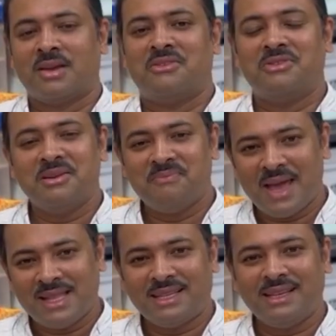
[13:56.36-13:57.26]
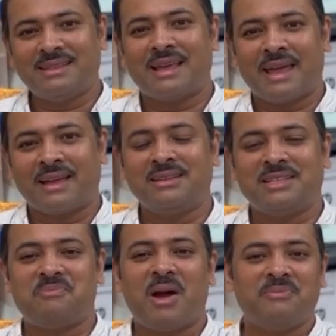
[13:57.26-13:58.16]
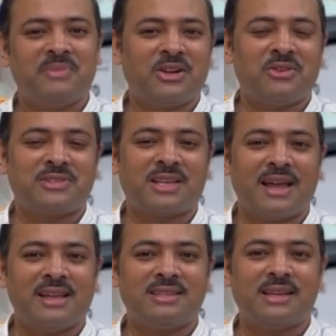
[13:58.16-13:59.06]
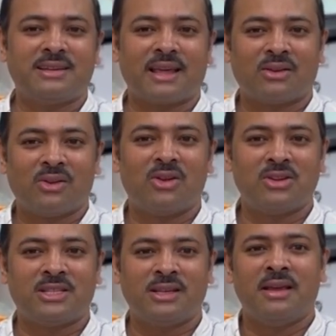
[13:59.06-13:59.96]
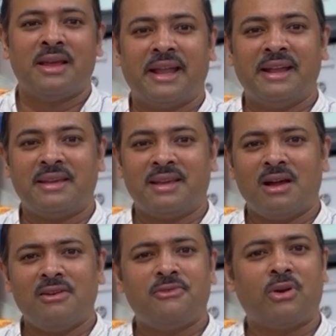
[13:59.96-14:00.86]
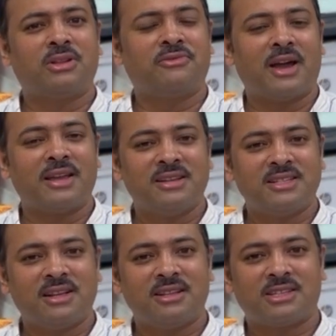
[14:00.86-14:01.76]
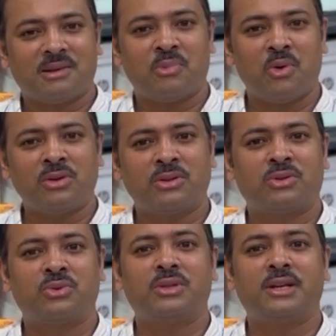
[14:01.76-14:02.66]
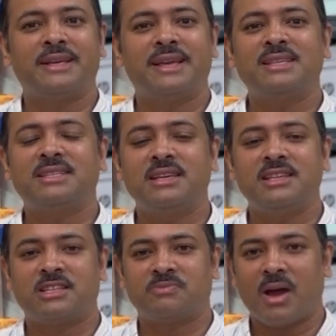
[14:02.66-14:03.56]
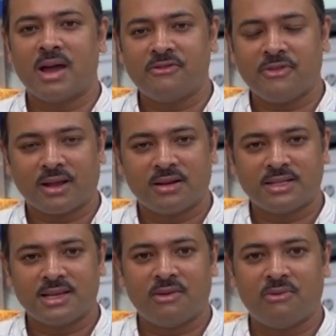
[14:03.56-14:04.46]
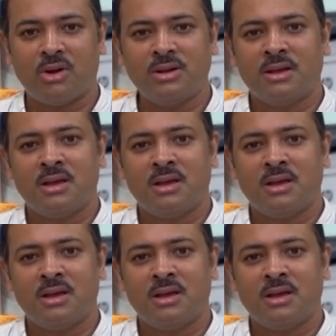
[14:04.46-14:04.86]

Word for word: We immensely thank Department of Science and Technology, India for the financial support through the D S T Inspire Faculty Award.